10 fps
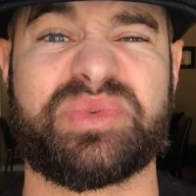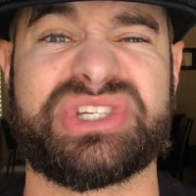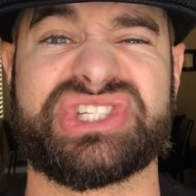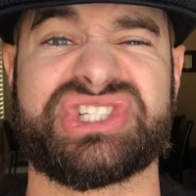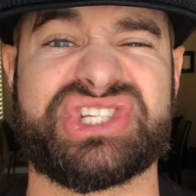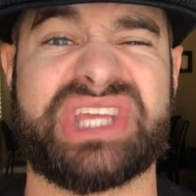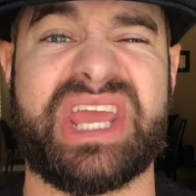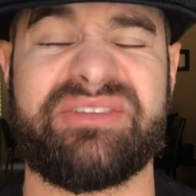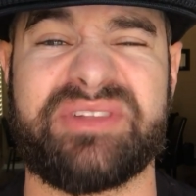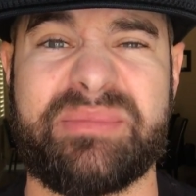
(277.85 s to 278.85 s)
which is just
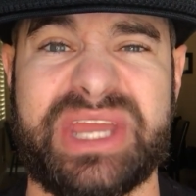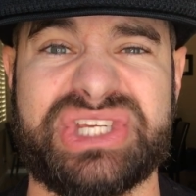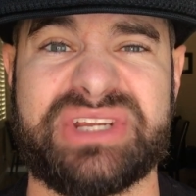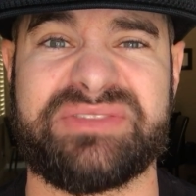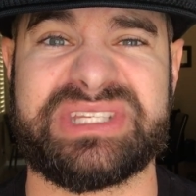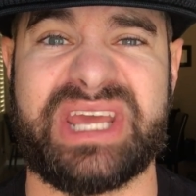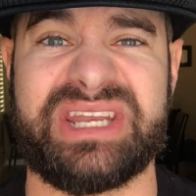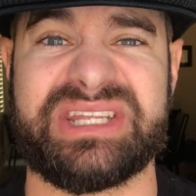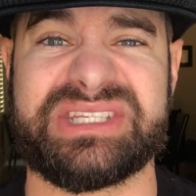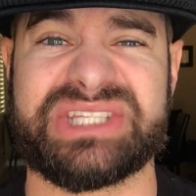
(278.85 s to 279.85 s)
inflammation of the
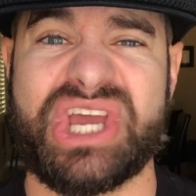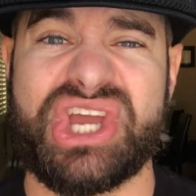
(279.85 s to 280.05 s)
tendons,